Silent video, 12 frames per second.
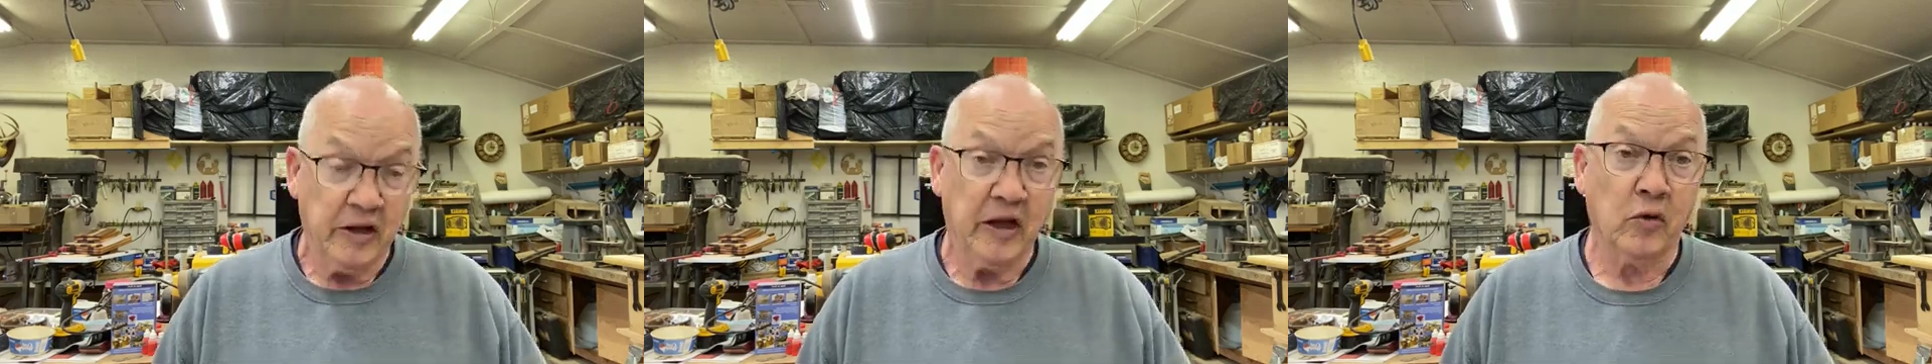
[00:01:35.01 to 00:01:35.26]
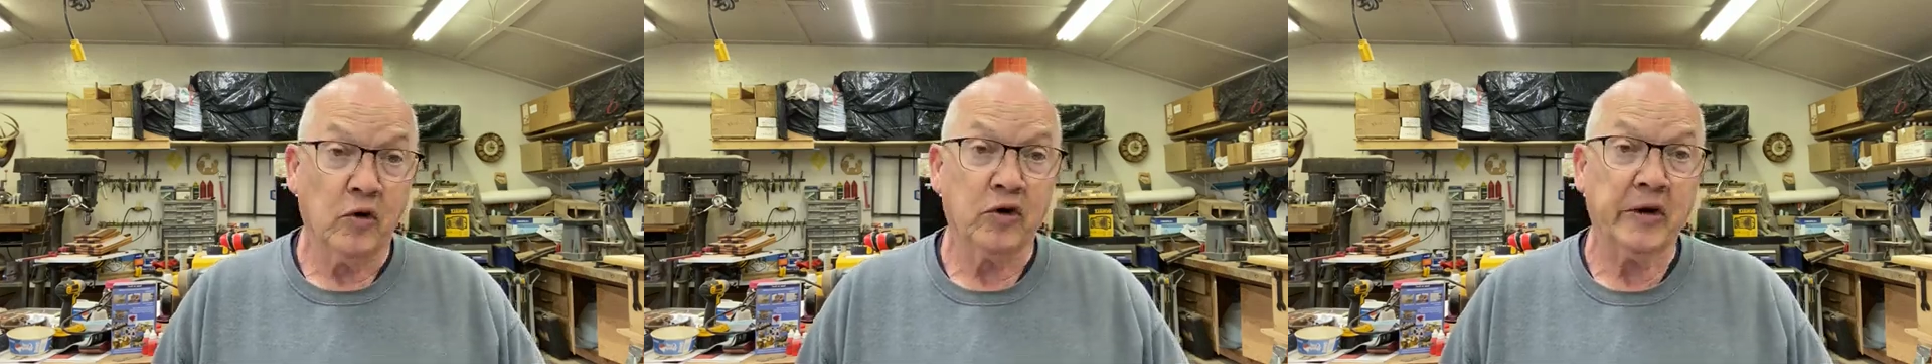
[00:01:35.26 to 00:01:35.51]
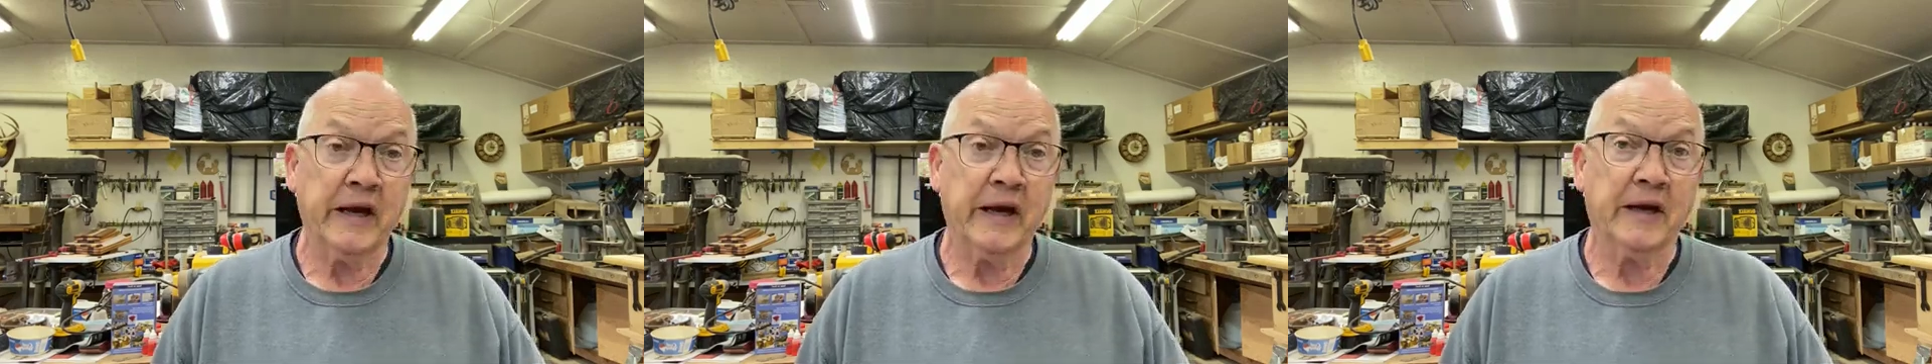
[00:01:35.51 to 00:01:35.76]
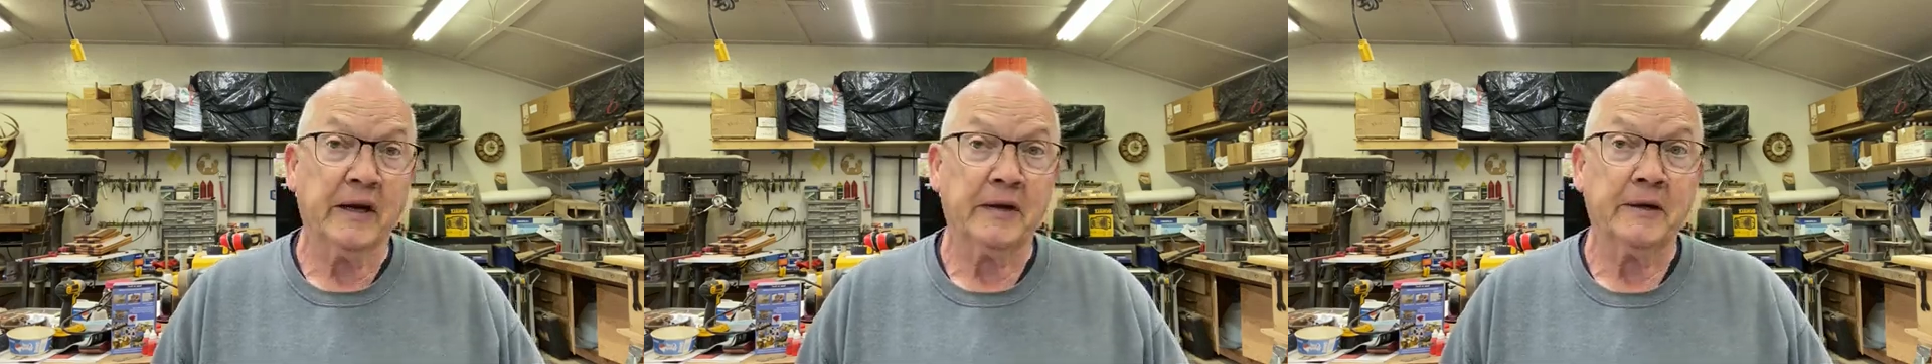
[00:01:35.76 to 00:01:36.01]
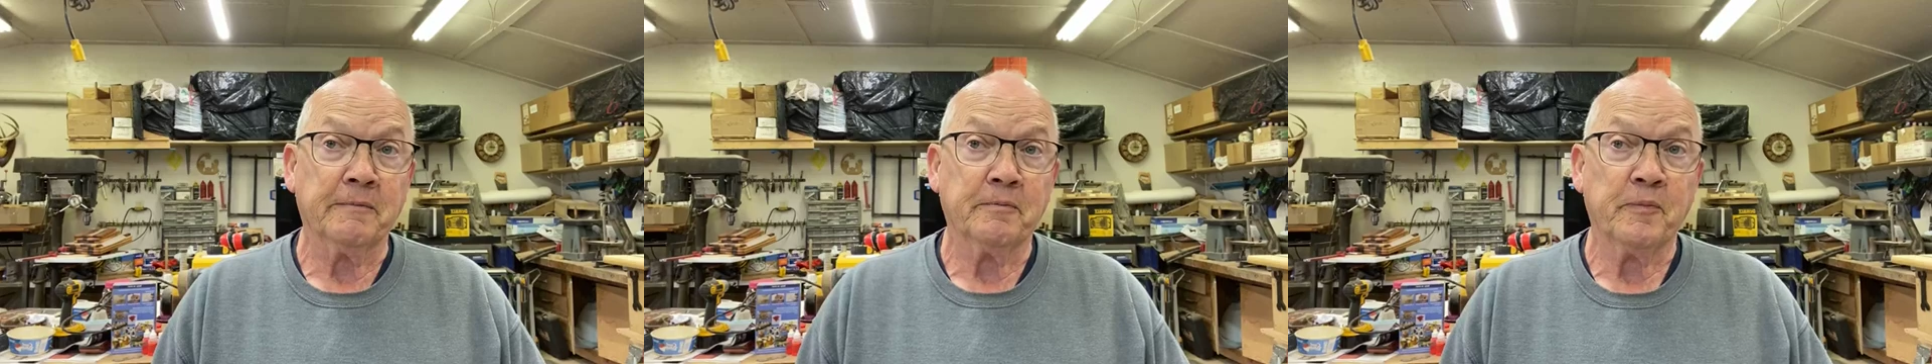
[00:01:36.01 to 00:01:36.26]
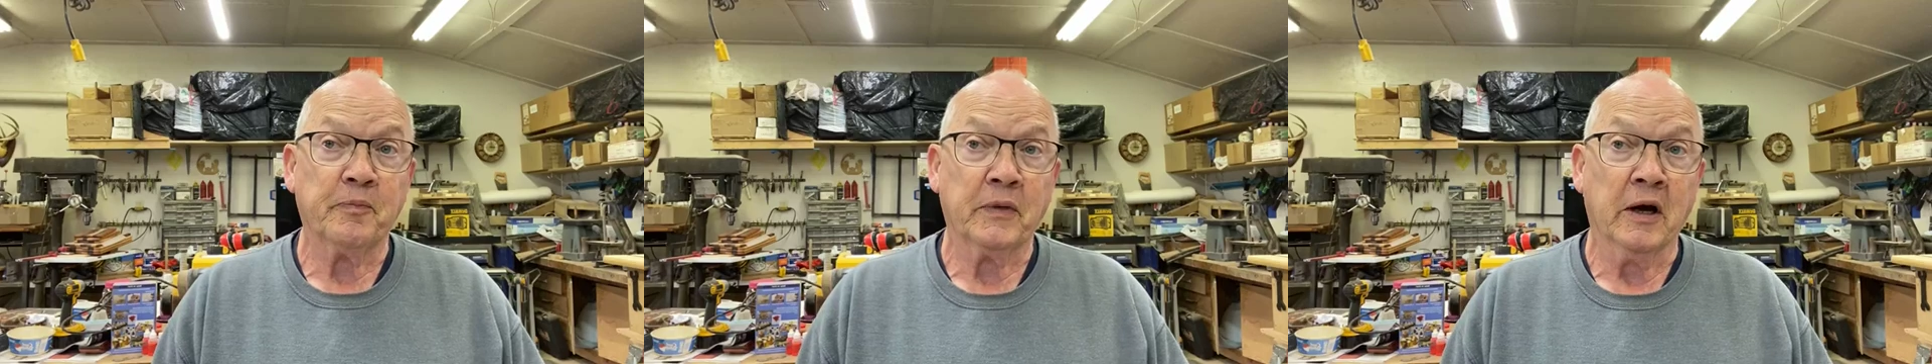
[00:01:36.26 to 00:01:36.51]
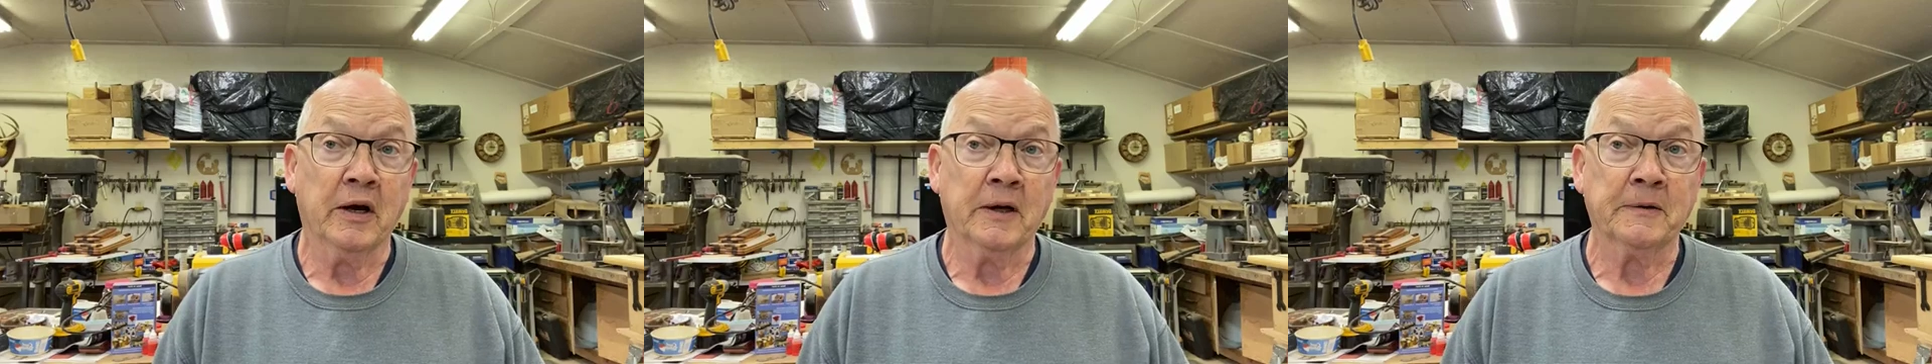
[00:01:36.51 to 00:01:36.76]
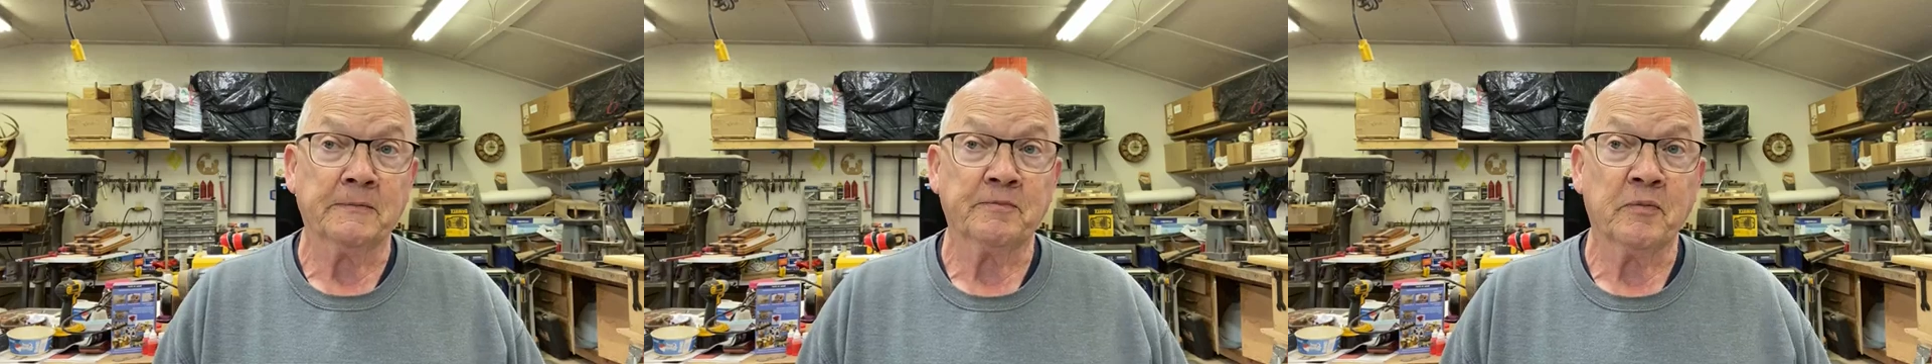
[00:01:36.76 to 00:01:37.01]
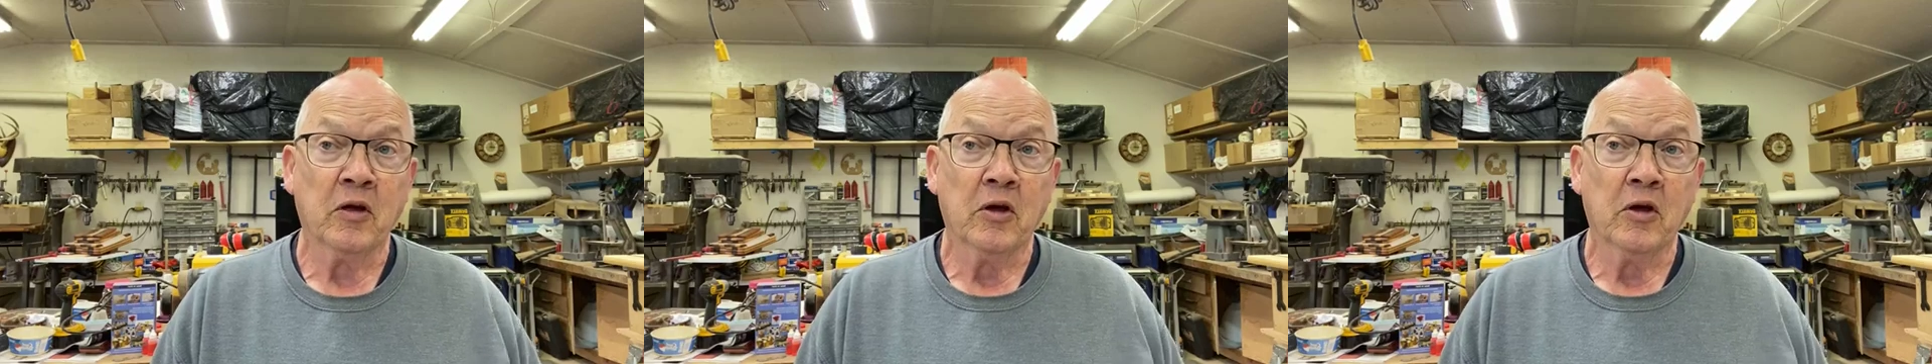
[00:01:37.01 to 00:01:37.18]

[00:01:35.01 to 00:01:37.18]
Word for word: that were to handle it. Uh,